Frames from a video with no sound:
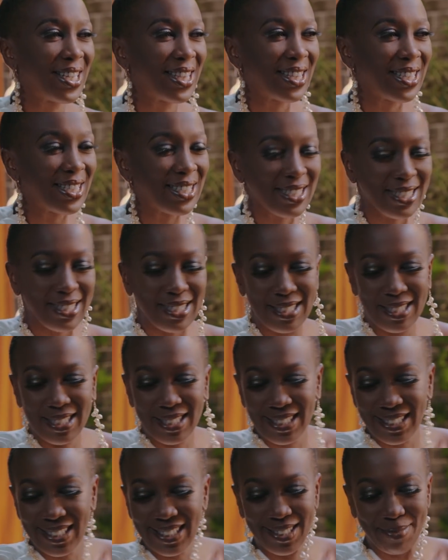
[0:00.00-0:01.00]
in this
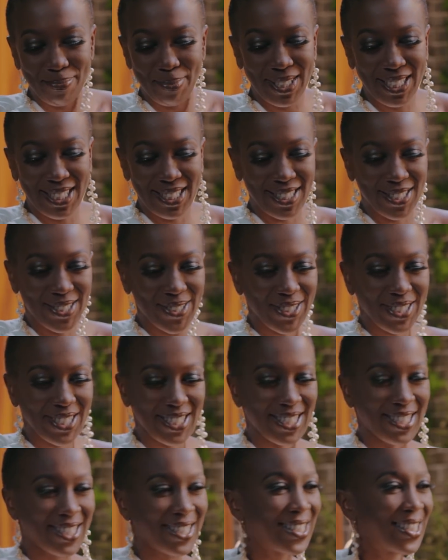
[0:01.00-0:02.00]
Nini. Please
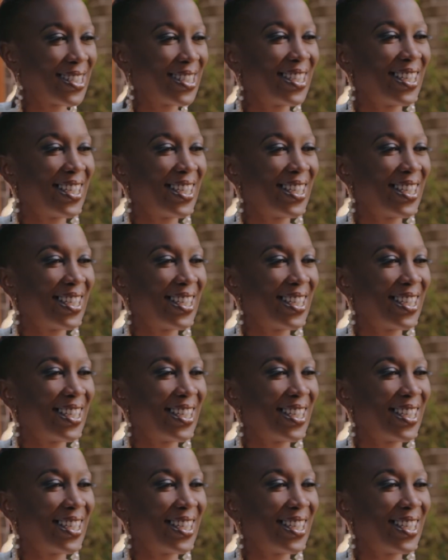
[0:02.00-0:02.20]
don't.